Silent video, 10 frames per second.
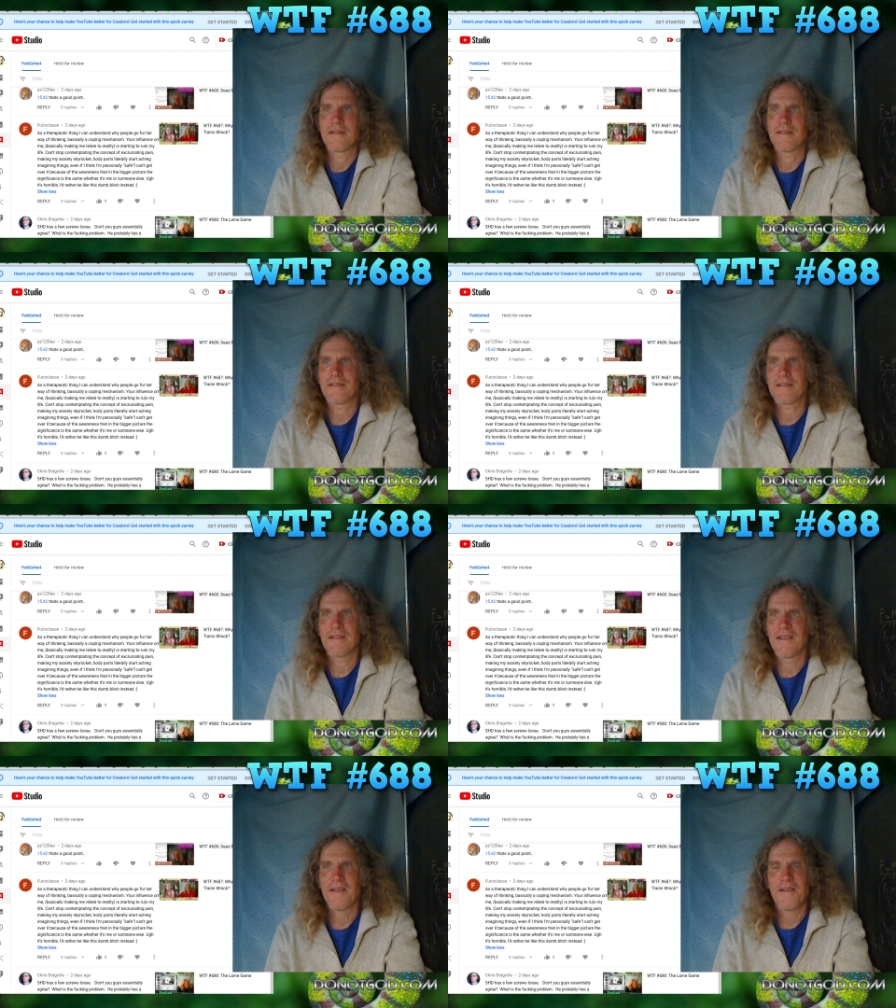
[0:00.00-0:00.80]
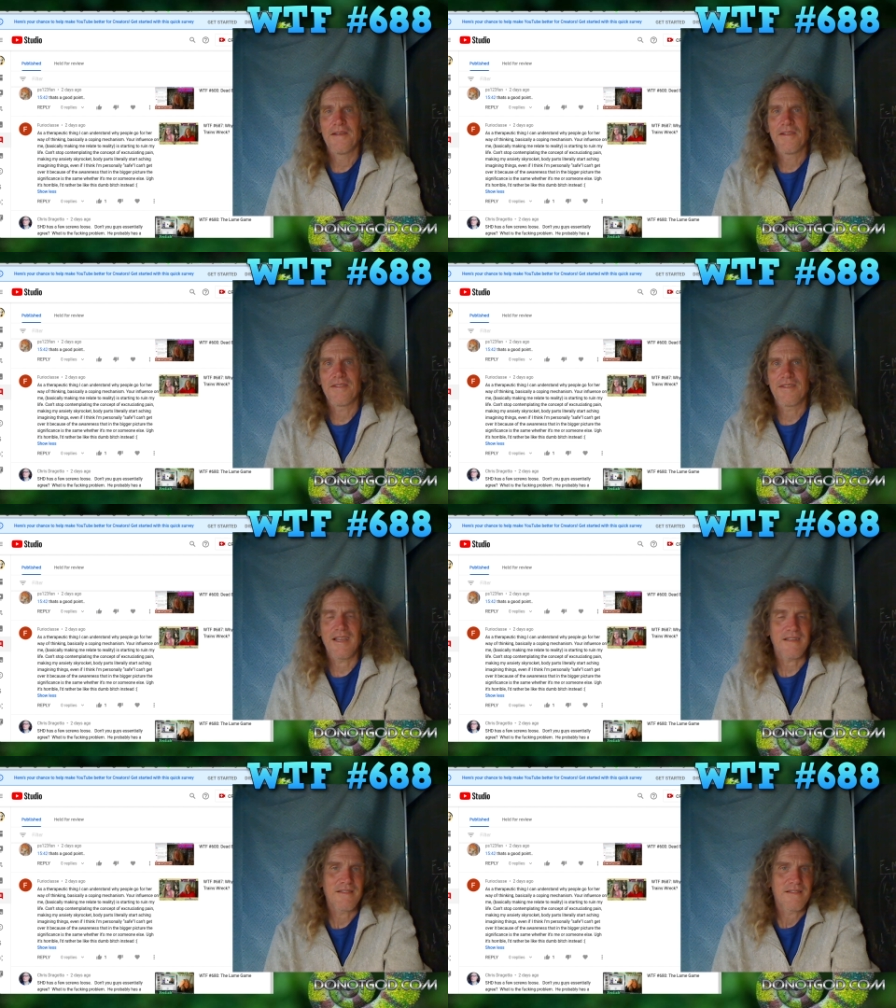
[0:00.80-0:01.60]
and it's just
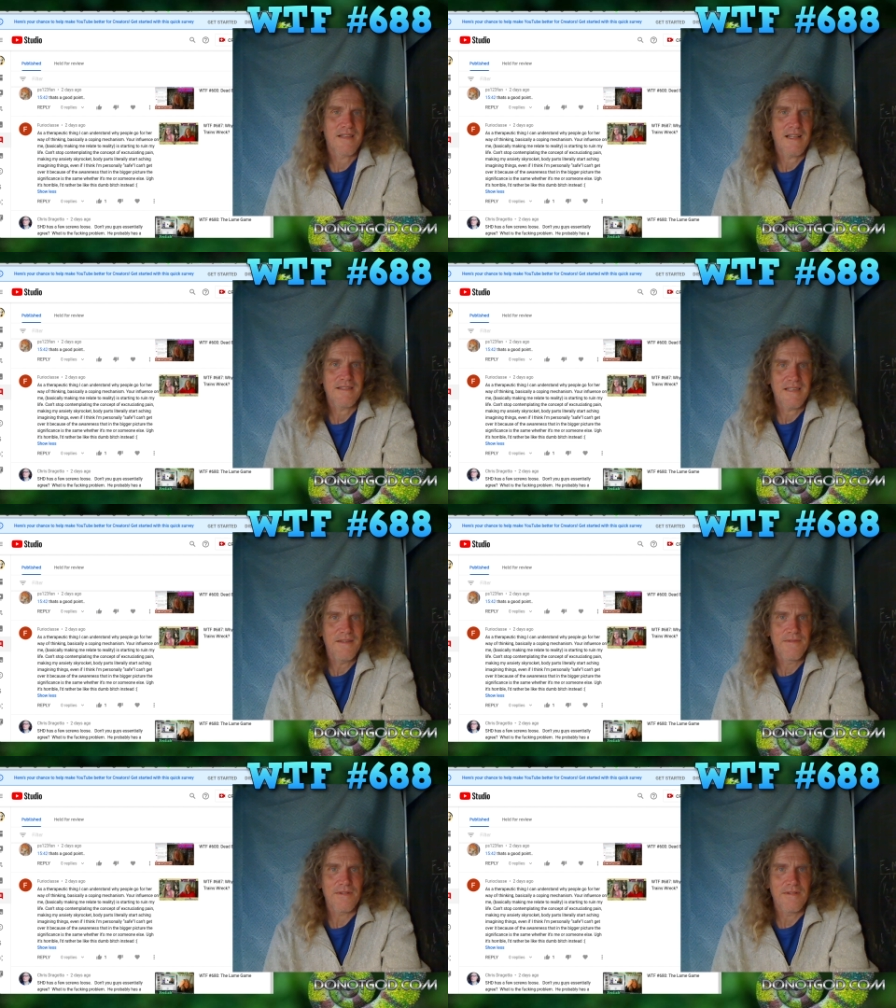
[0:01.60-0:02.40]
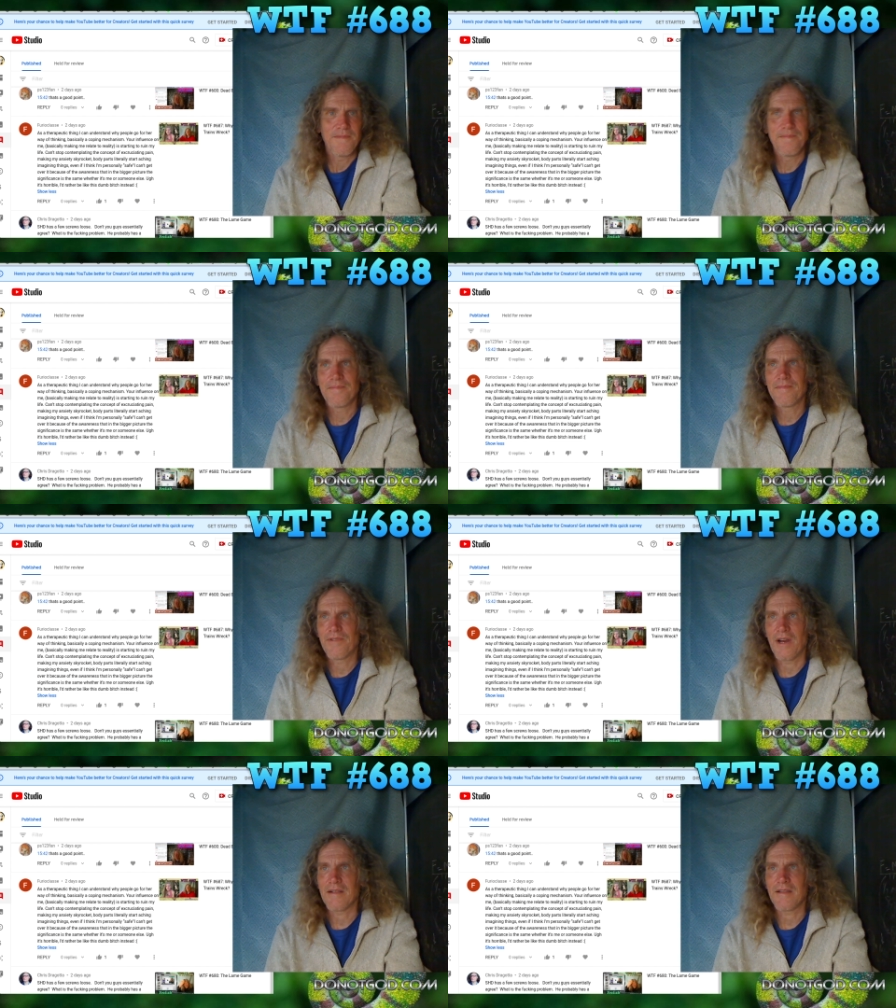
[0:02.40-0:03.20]
that's that's evil
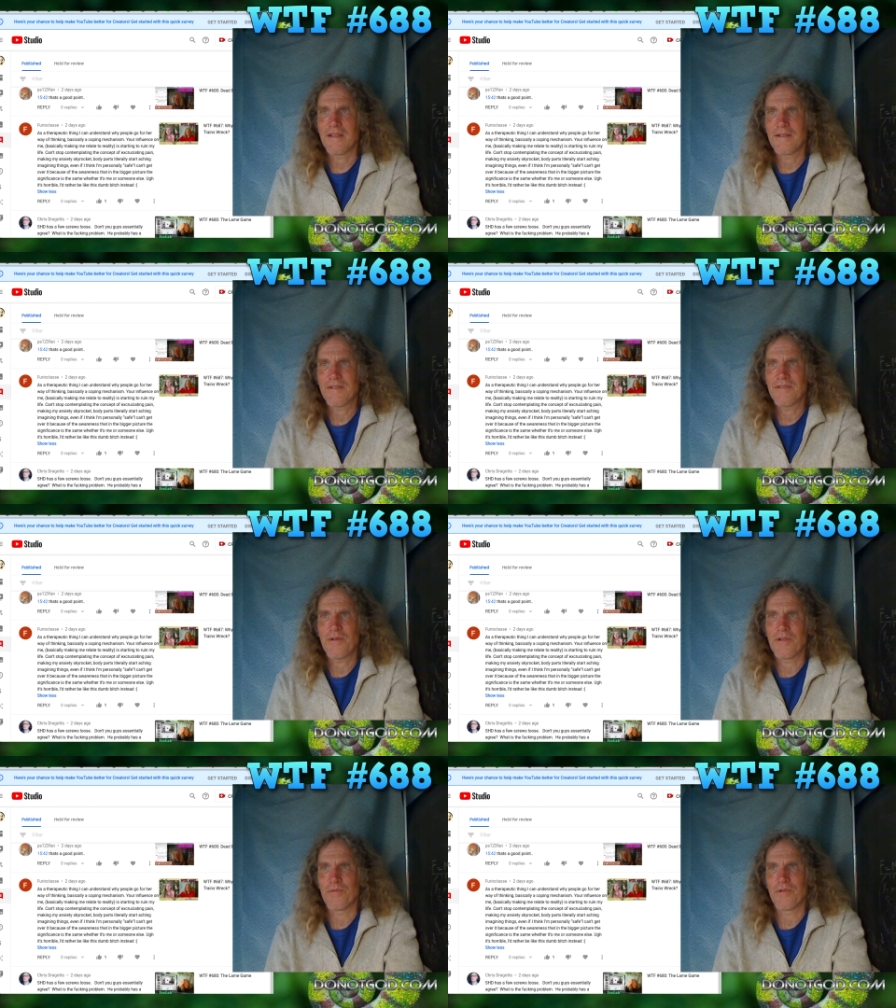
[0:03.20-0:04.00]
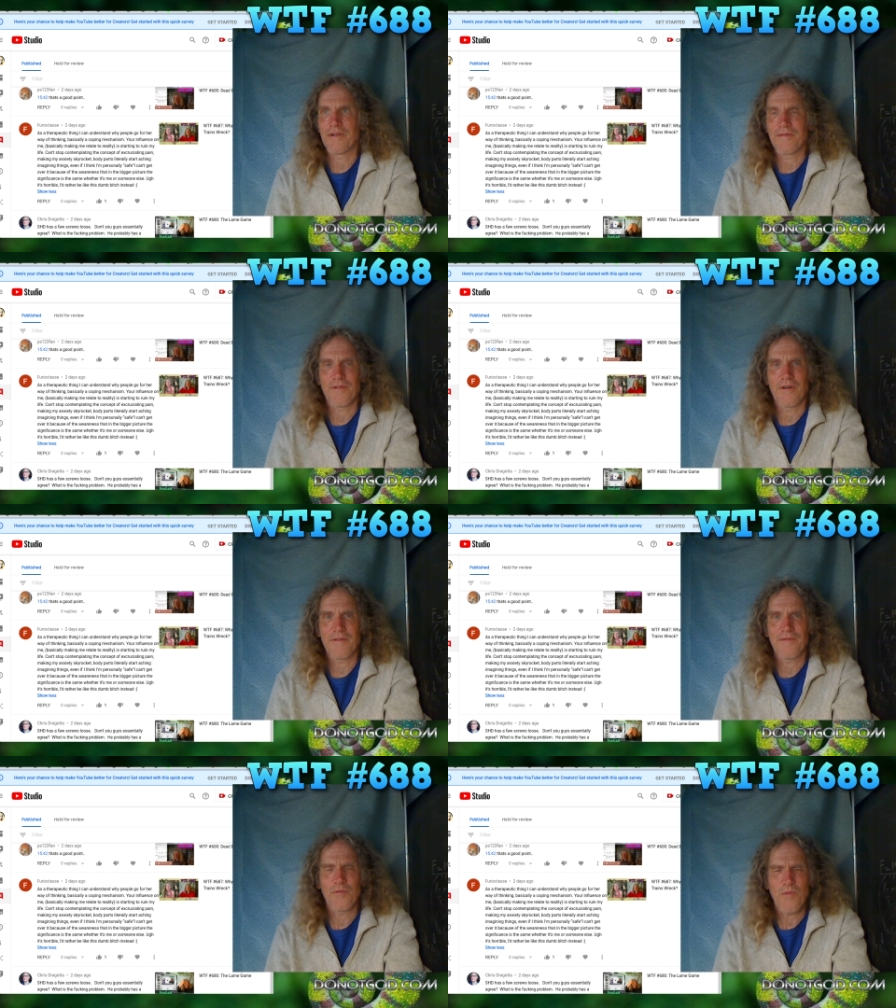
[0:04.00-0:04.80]
frankly. There's no other word
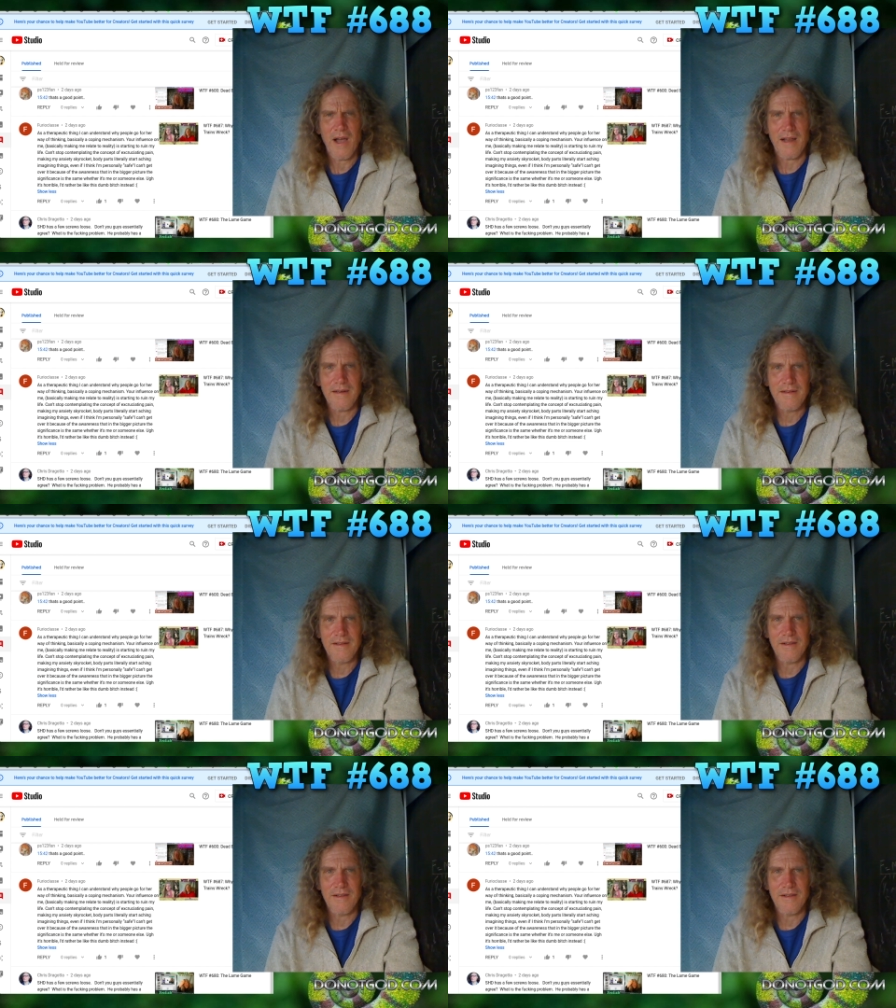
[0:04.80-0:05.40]
for it. For what?